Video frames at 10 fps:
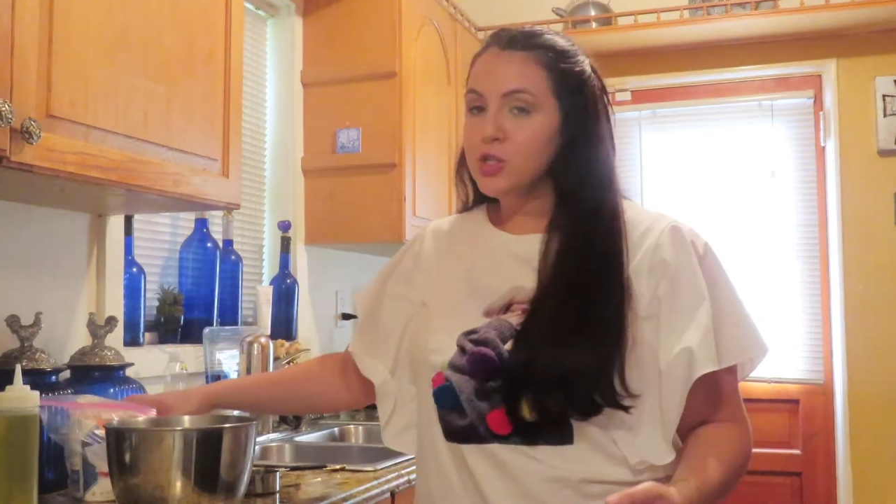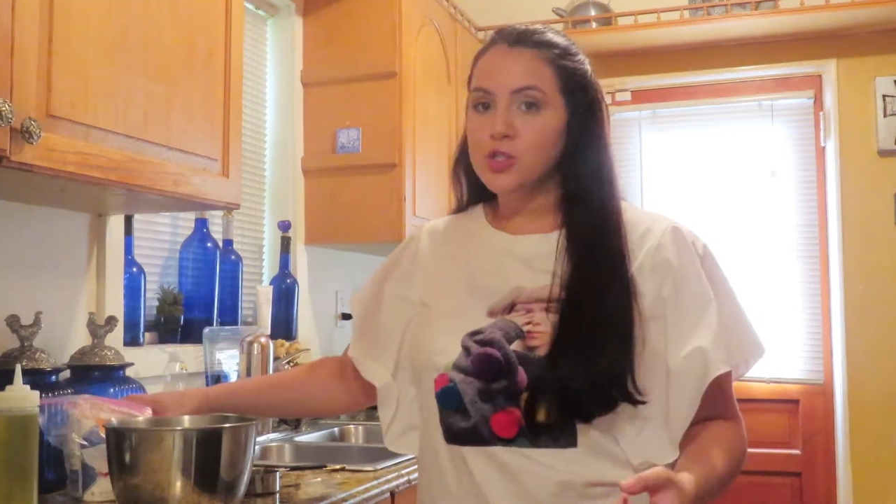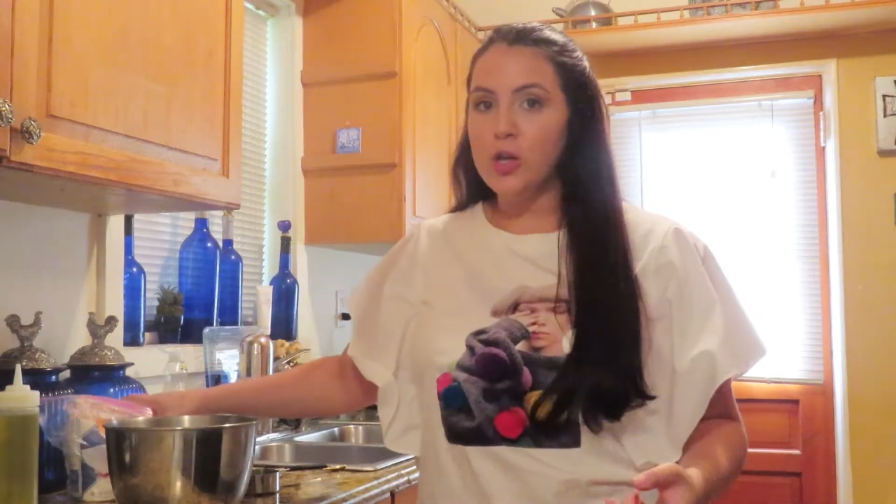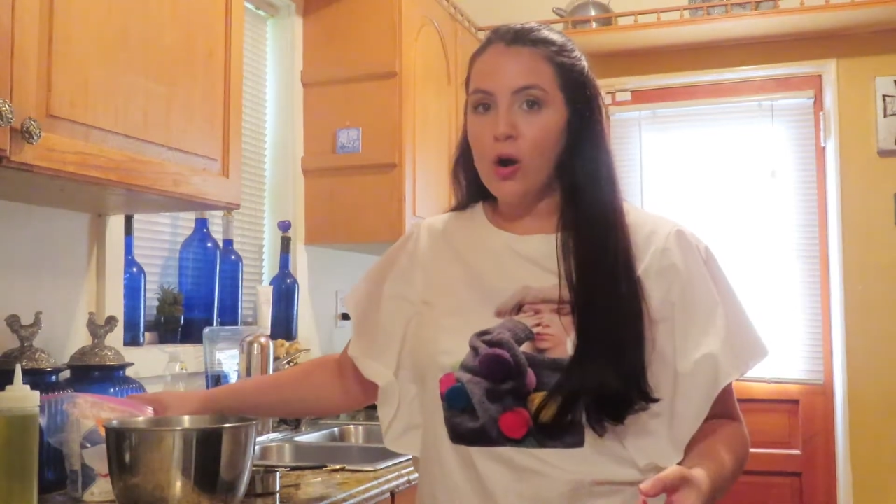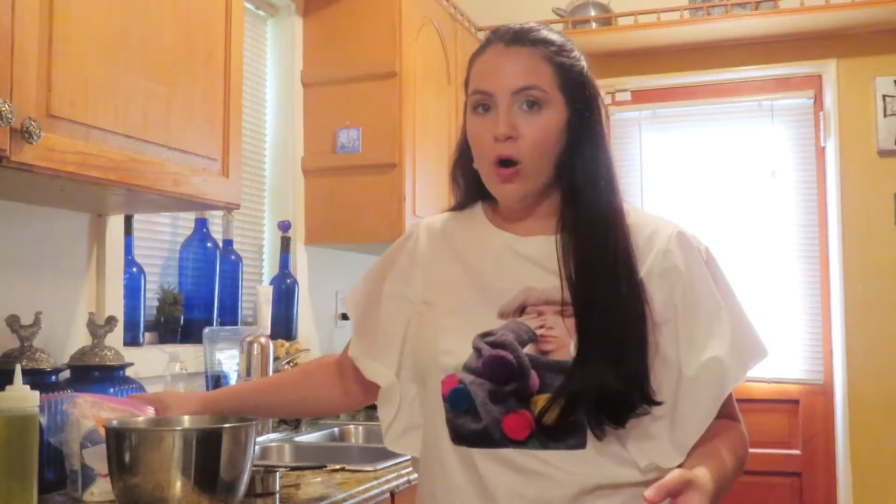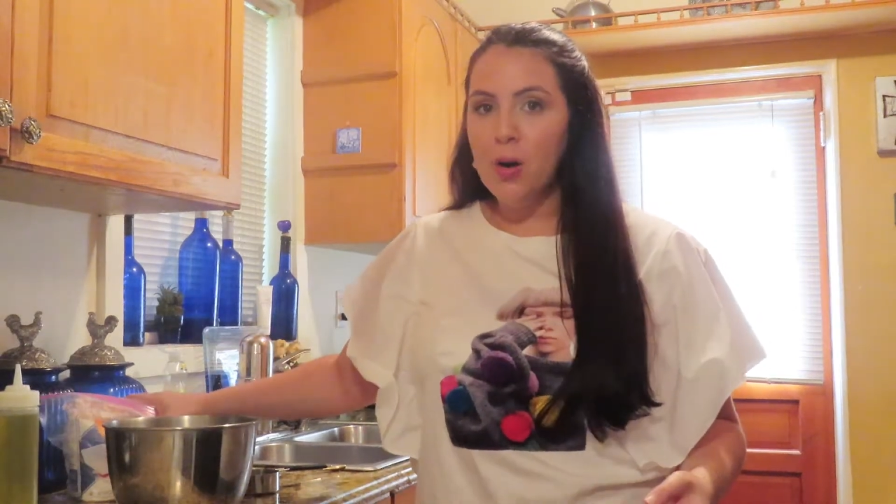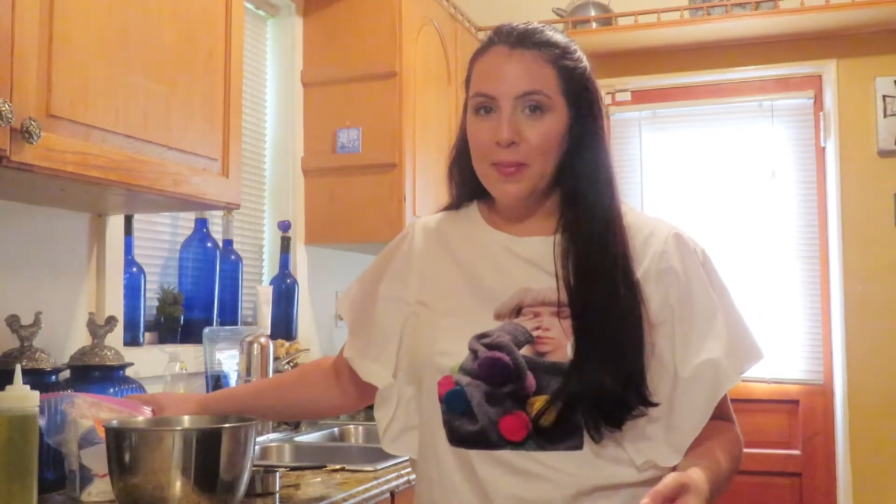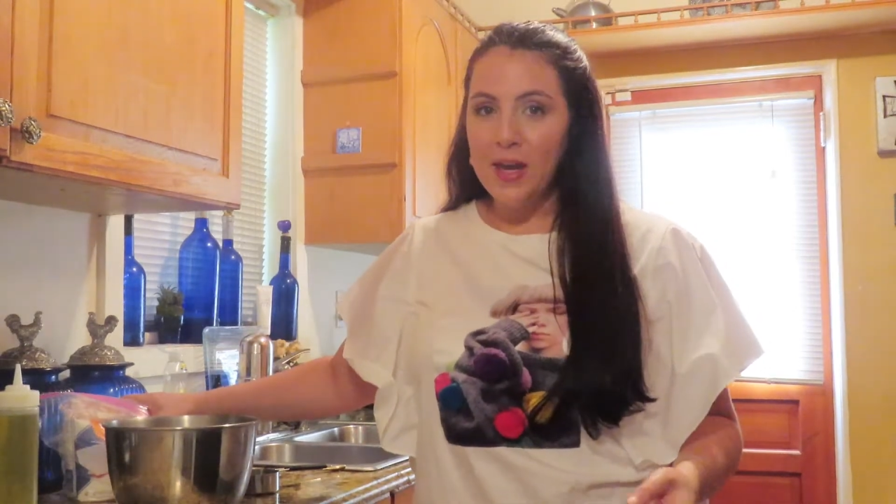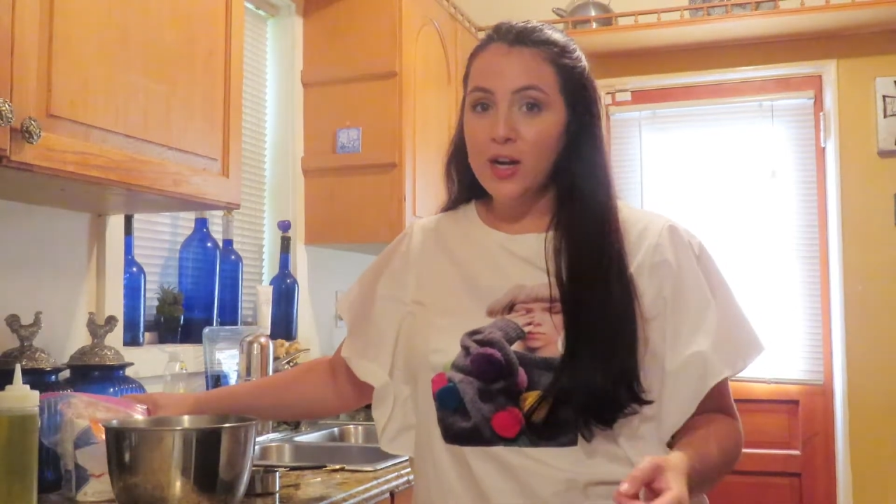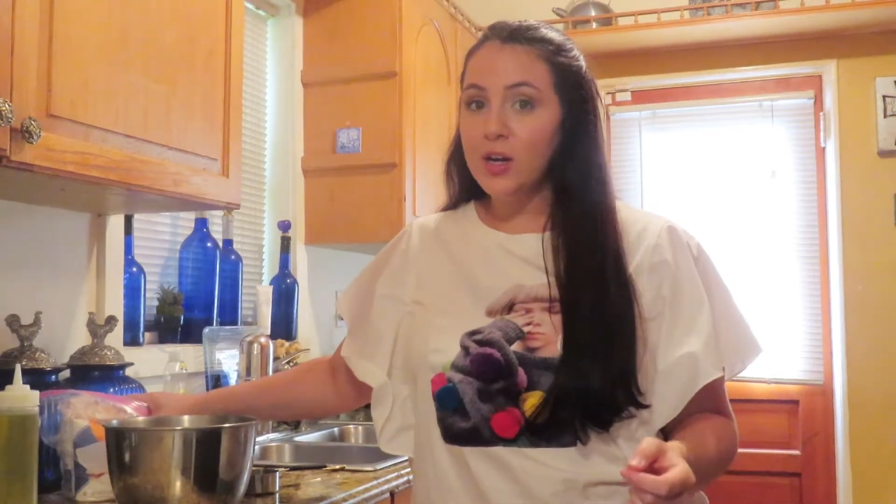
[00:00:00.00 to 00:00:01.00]
So our
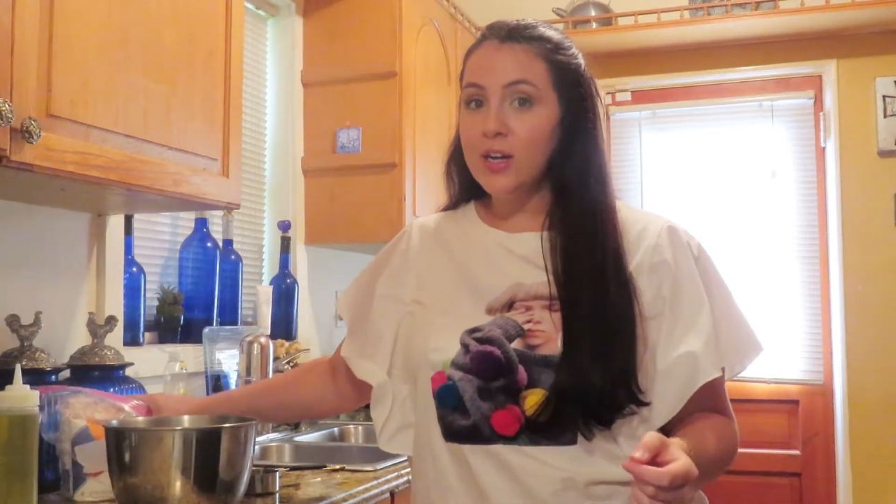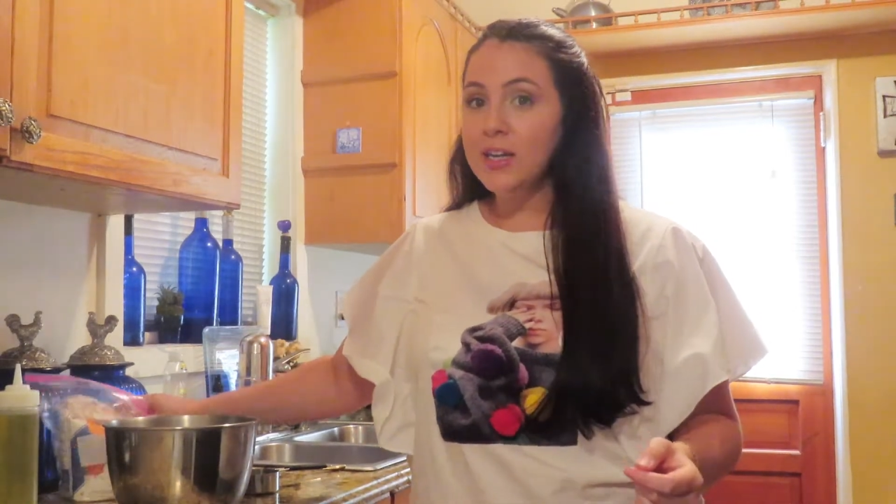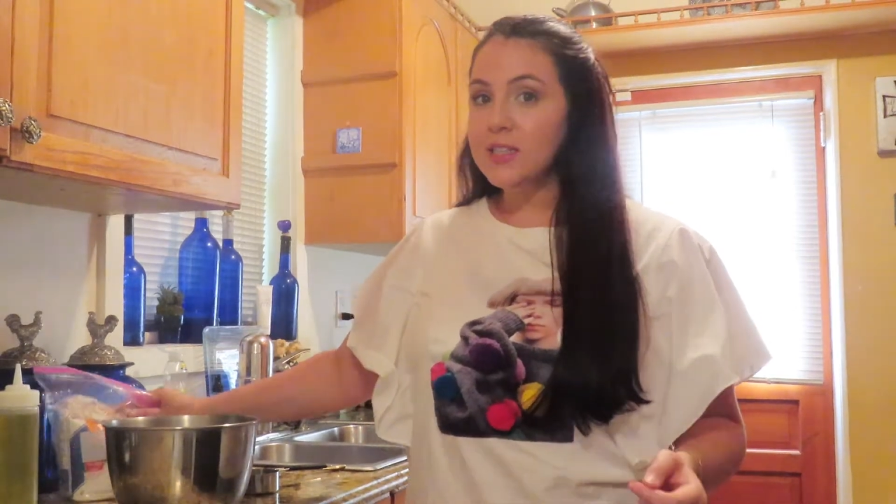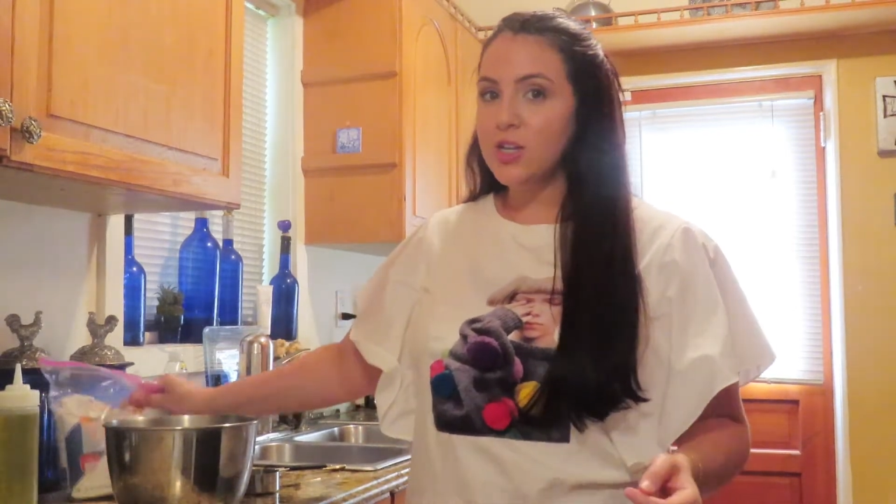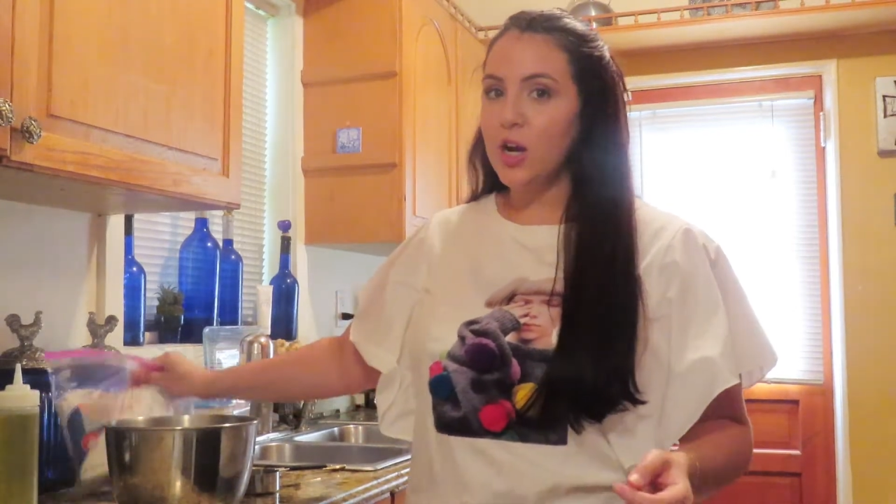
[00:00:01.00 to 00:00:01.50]
main ingredients